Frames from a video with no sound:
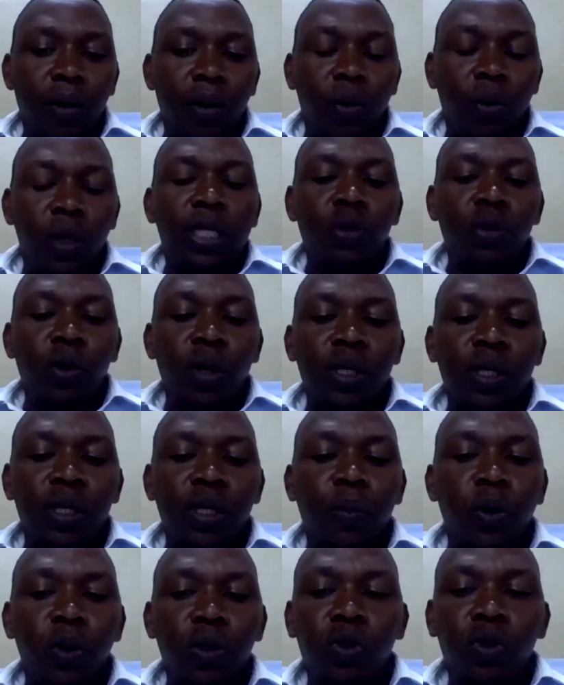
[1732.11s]
what you are
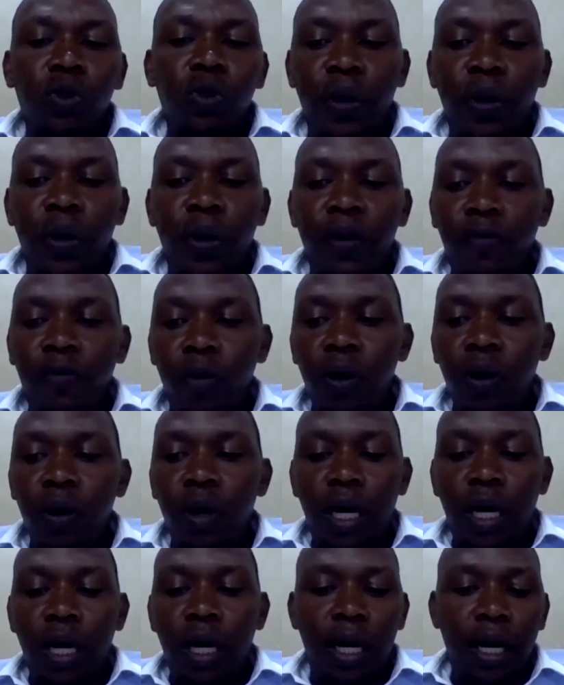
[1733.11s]
supposed to pay
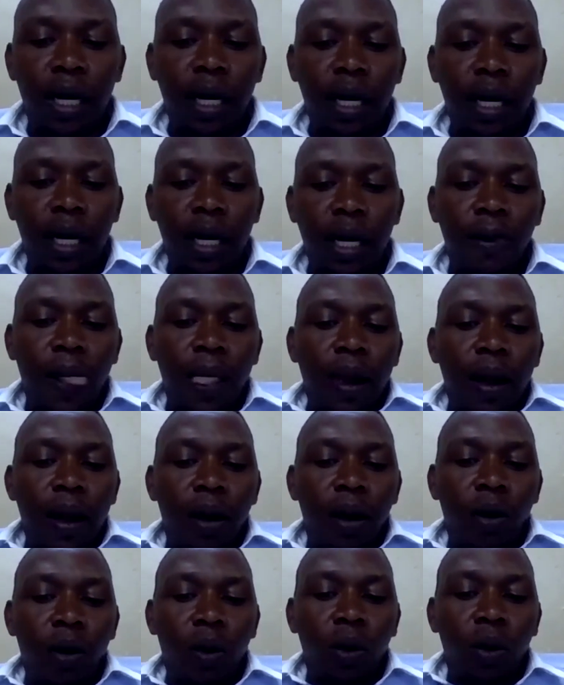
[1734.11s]
for
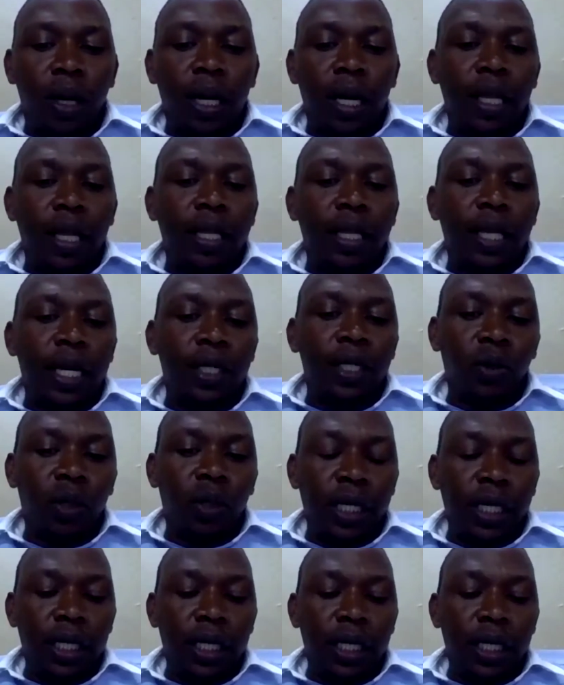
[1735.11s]
on the
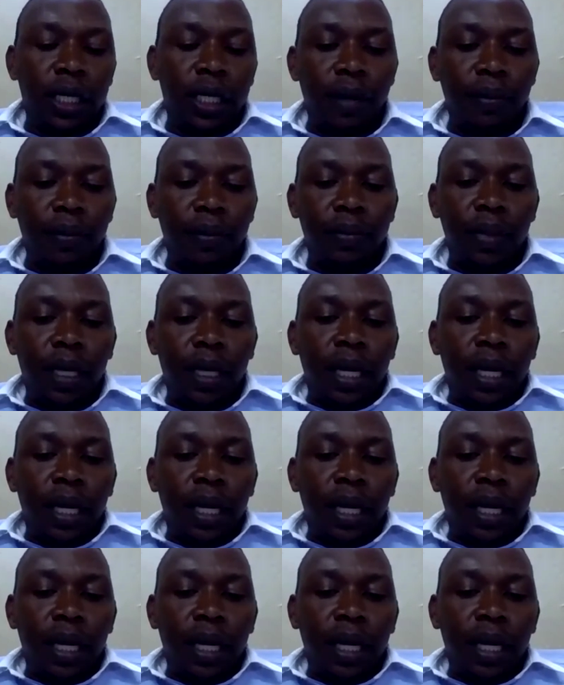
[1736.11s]
rental income.